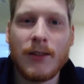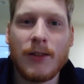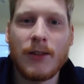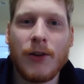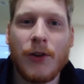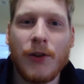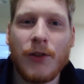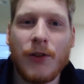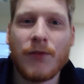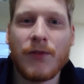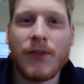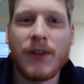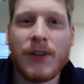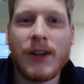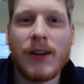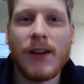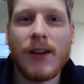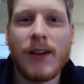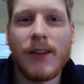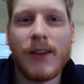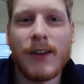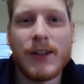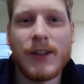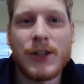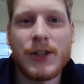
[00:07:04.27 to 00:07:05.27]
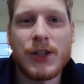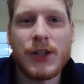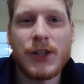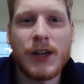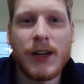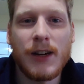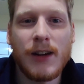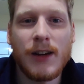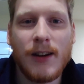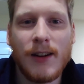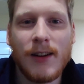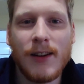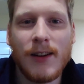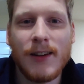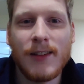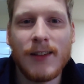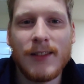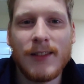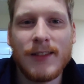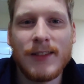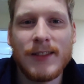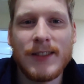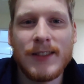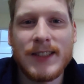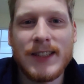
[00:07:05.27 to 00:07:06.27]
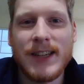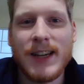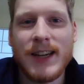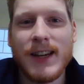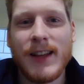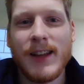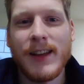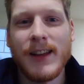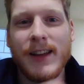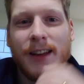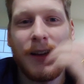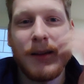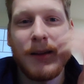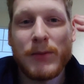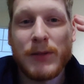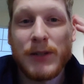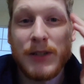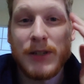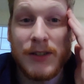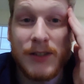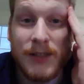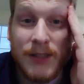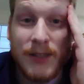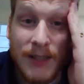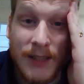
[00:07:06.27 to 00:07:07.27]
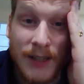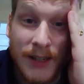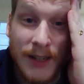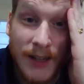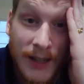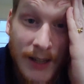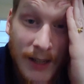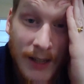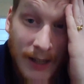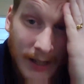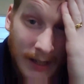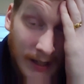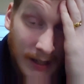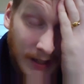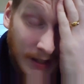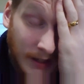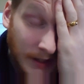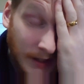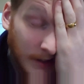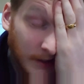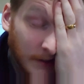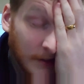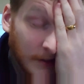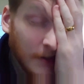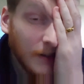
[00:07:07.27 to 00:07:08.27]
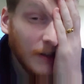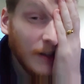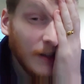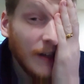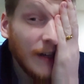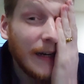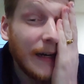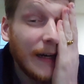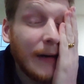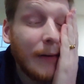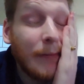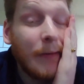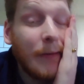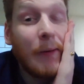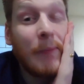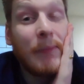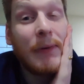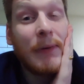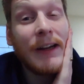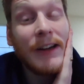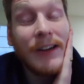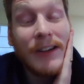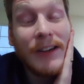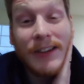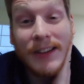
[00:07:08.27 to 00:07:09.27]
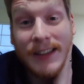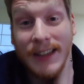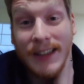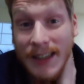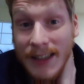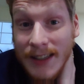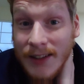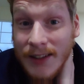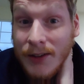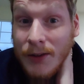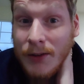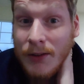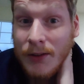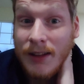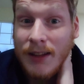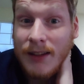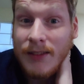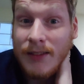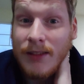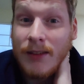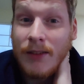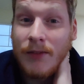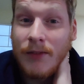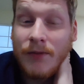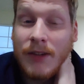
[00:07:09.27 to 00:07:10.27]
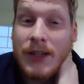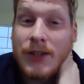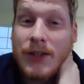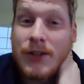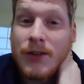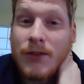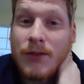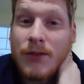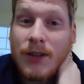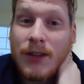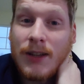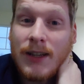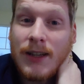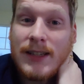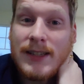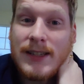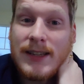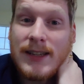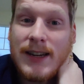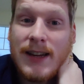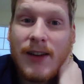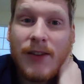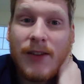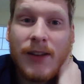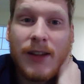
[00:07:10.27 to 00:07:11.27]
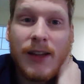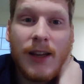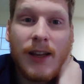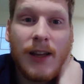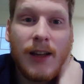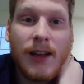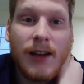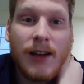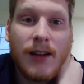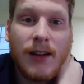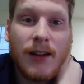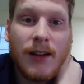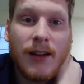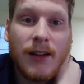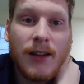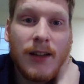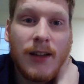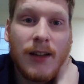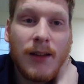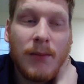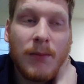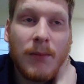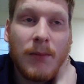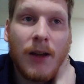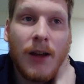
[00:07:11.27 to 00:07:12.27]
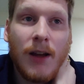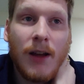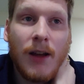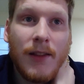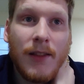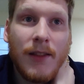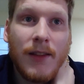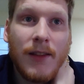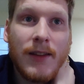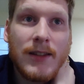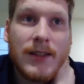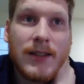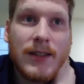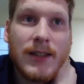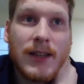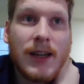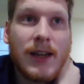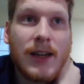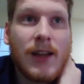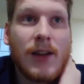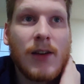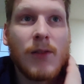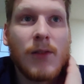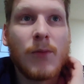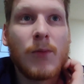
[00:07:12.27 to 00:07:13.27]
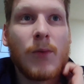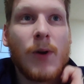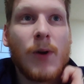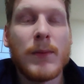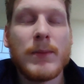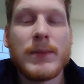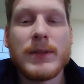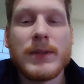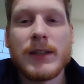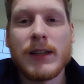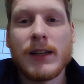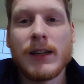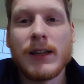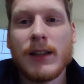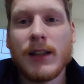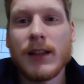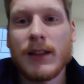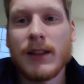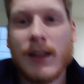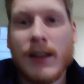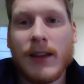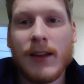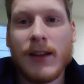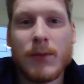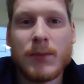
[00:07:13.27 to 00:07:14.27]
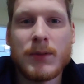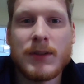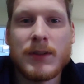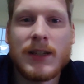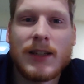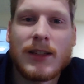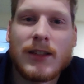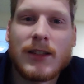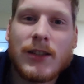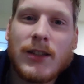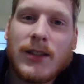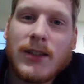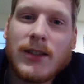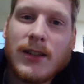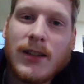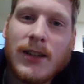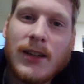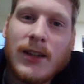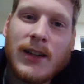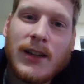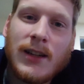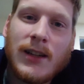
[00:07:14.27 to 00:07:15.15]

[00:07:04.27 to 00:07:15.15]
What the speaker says: couldn't figure out how to share Stadia captures. Apparently, the feature really isn't out yet. On the Stadia website, like the help section,